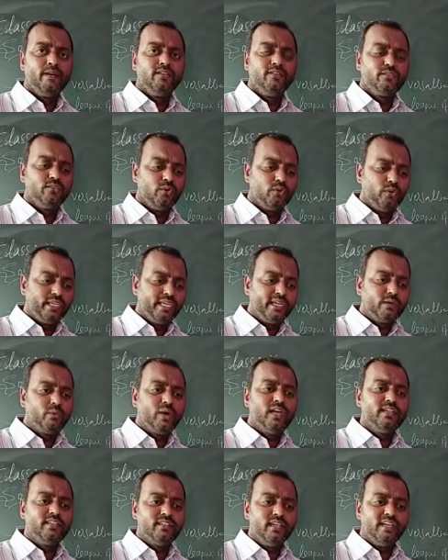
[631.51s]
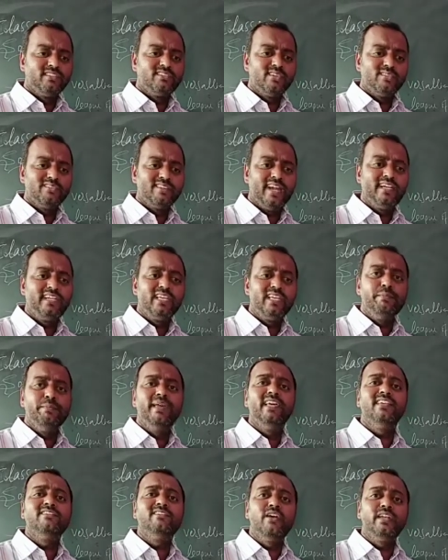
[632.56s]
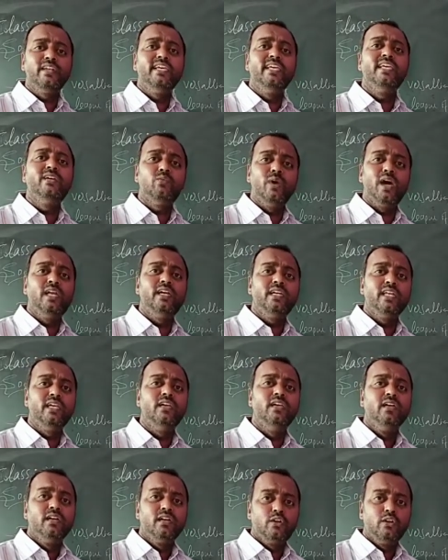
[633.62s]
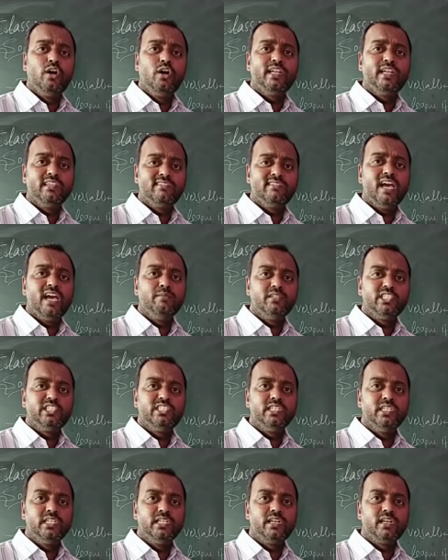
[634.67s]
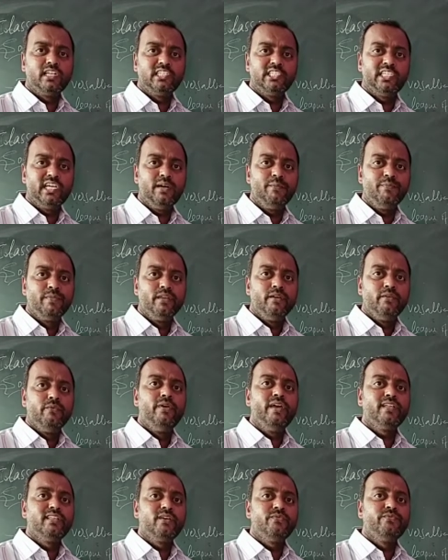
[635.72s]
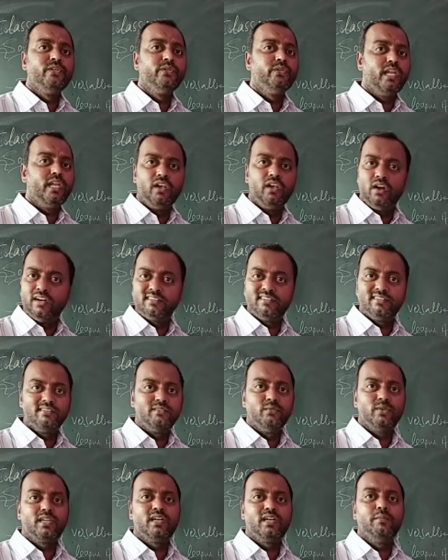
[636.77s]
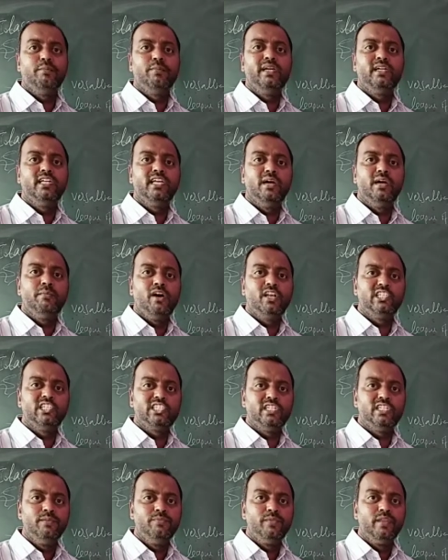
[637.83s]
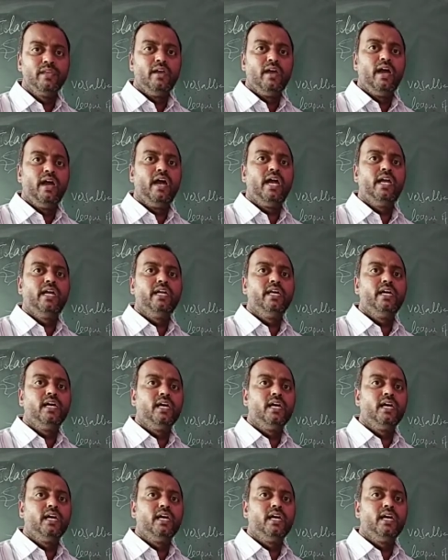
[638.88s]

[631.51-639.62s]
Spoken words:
So equality, a society based on equality got established in Russia, where the feudal lords were completely abolished, and